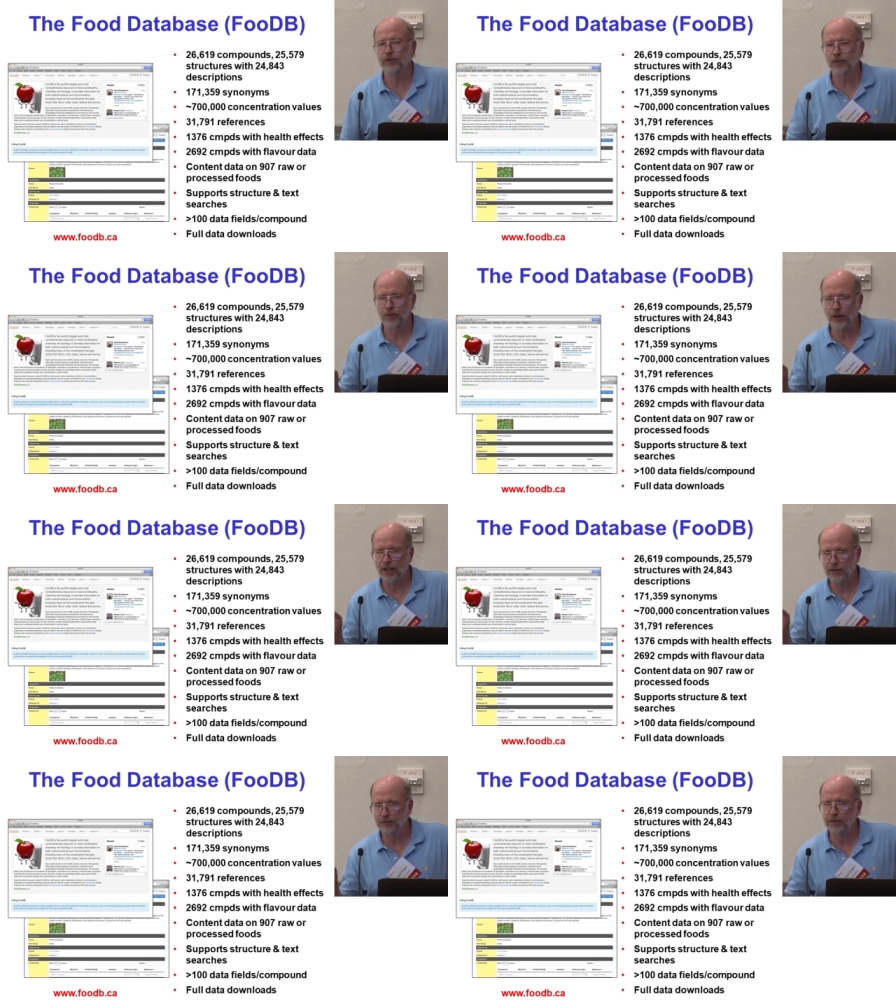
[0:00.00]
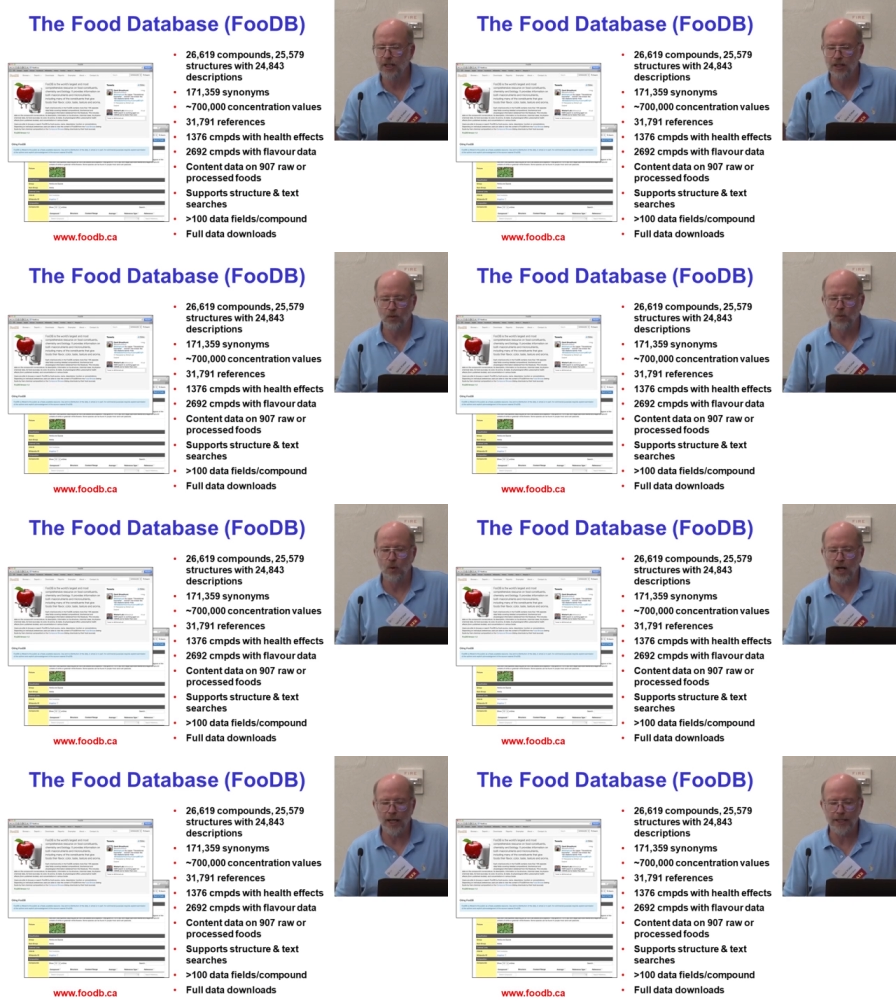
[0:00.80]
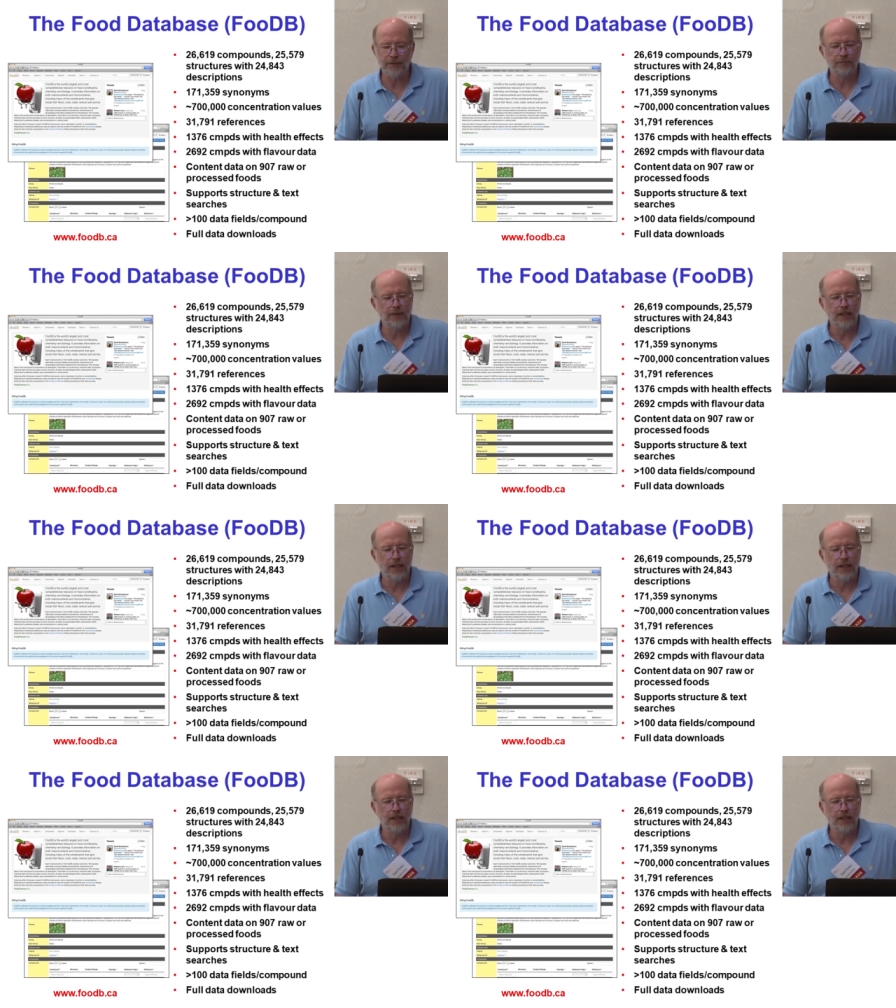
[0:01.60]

or of wine.